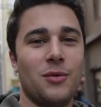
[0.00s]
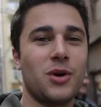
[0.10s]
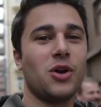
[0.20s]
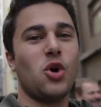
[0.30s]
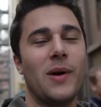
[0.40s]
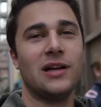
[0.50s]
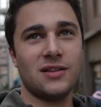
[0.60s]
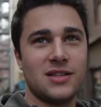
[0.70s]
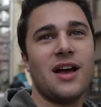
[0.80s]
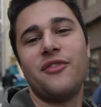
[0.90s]
We're gonna go back
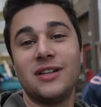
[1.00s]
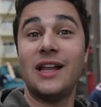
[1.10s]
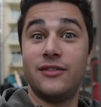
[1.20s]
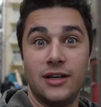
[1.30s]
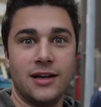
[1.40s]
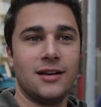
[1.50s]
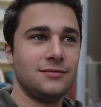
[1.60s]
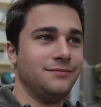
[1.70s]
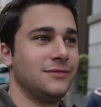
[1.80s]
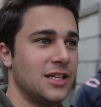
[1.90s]
to the 7-Eleven
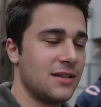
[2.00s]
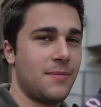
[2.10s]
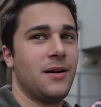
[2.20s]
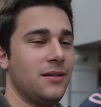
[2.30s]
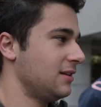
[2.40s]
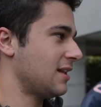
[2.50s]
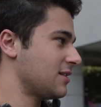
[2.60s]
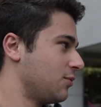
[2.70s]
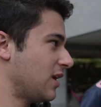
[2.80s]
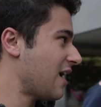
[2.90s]
again because apparently
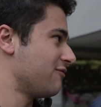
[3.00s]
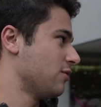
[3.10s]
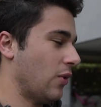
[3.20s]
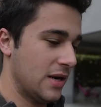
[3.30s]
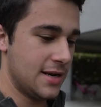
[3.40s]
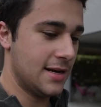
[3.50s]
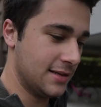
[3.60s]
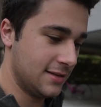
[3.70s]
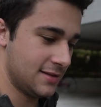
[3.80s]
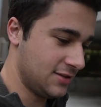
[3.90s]
that's what everyone
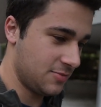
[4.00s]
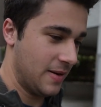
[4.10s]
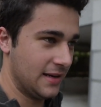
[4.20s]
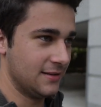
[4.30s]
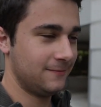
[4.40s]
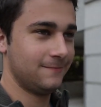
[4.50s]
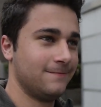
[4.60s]
does in Japan.